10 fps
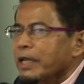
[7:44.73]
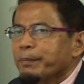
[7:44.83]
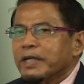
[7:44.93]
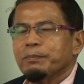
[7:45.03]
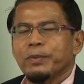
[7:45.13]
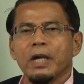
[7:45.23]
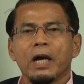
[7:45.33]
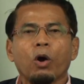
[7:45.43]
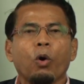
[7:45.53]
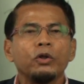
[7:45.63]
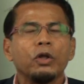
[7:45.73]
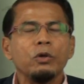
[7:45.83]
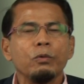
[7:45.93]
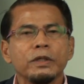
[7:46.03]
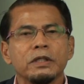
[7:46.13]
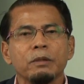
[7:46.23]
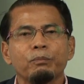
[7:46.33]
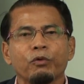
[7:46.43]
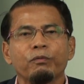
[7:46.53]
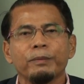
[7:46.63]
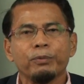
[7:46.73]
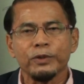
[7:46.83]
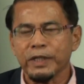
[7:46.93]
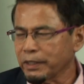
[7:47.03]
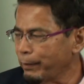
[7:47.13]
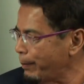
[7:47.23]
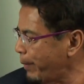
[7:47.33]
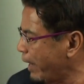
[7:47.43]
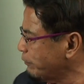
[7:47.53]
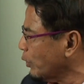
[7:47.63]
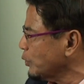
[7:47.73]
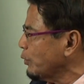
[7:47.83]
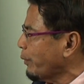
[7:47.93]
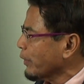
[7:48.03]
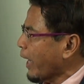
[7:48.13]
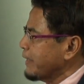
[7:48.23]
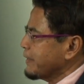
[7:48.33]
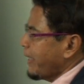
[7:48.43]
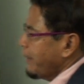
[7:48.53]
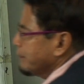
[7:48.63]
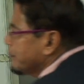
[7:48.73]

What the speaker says: It must be a continuous improvement process. Remember, I have taught you about Kaizen?